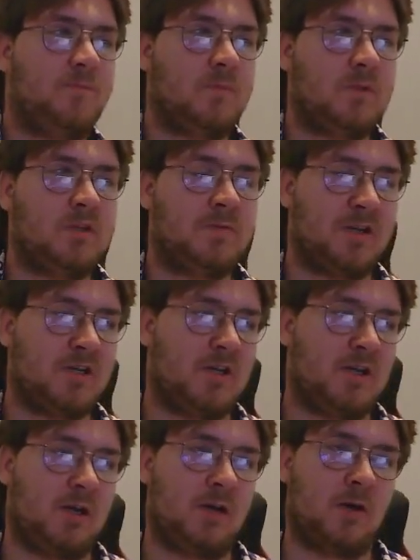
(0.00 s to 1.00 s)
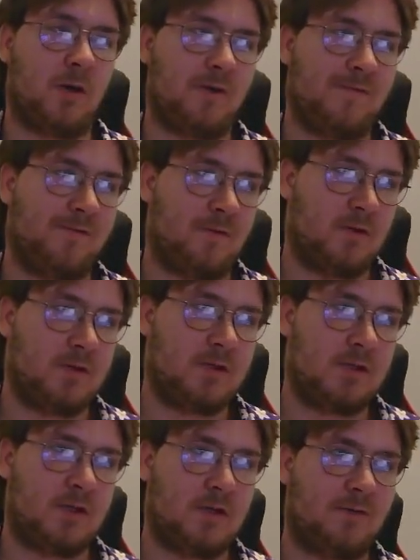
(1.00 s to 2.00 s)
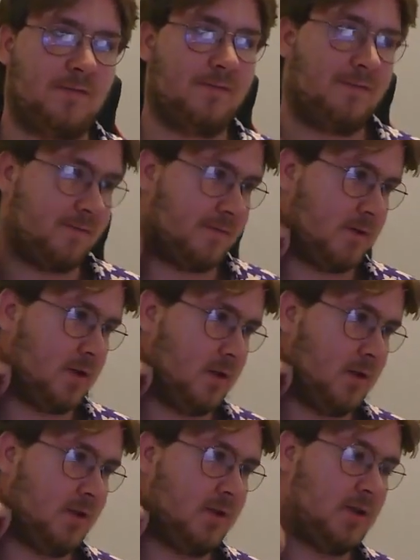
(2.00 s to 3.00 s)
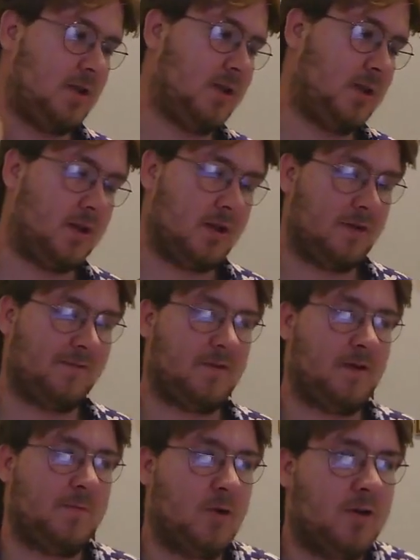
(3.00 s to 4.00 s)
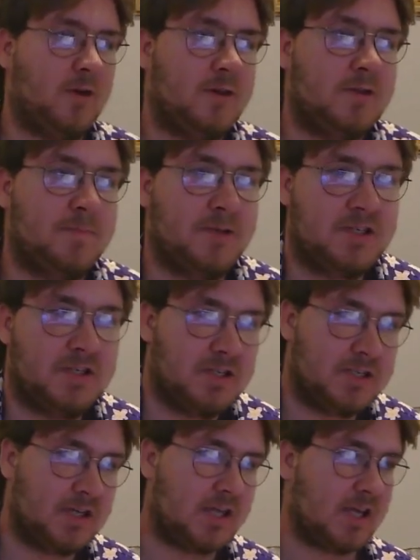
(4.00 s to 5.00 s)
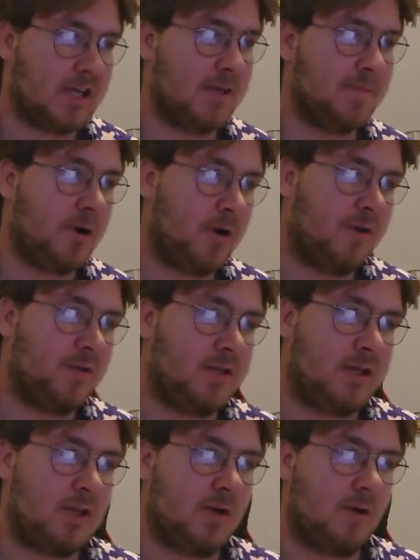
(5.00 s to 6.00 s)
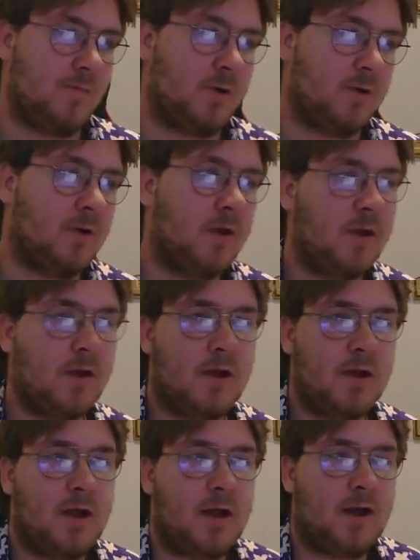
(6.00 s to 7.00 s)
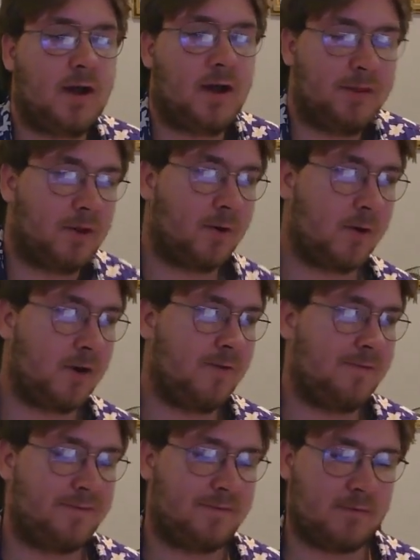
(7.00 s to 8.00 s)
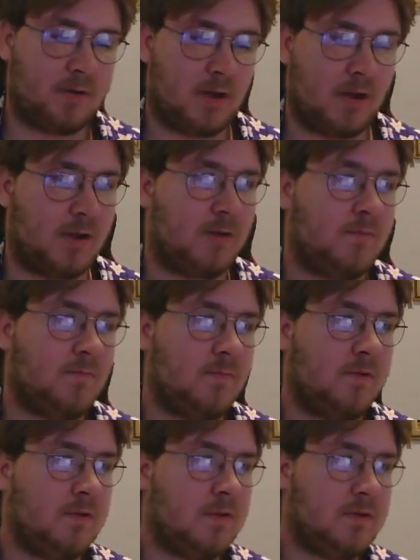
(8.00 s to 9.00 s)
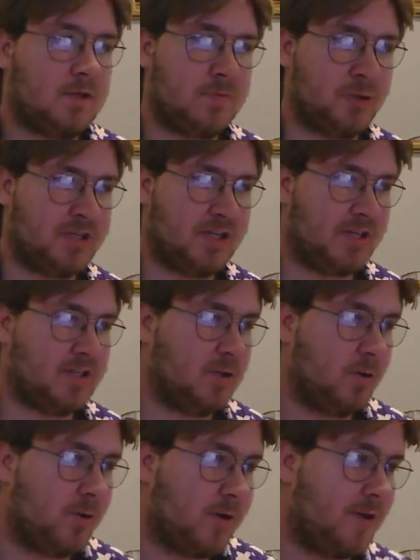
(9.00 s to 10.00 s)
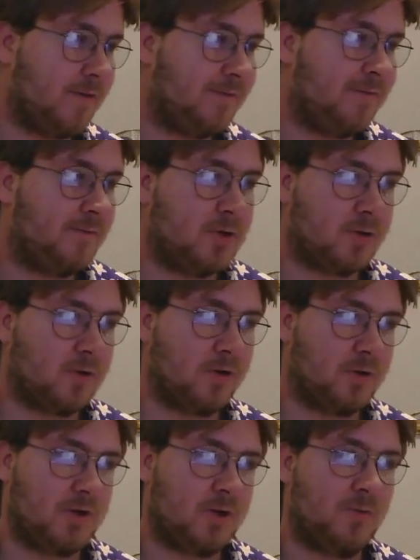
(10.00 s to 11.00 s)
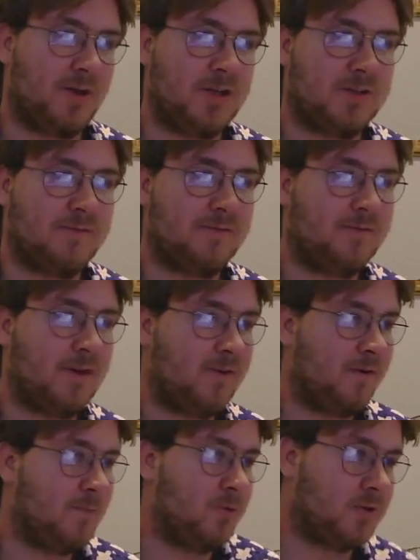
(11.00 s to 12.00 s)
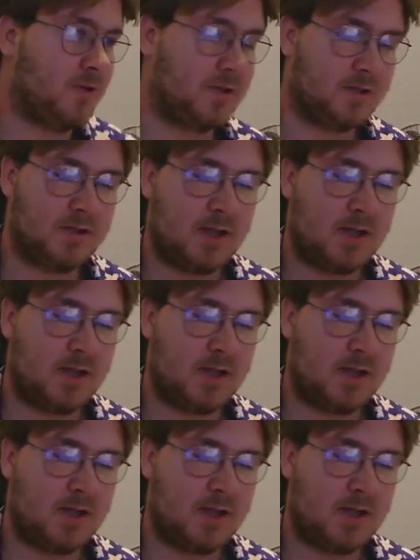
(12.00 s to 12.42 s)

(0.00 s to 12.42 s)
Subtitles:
especially going first if the opponent Bastiles a key part of the combo out the grave. Just protecting your grave during your turn 1 is very important.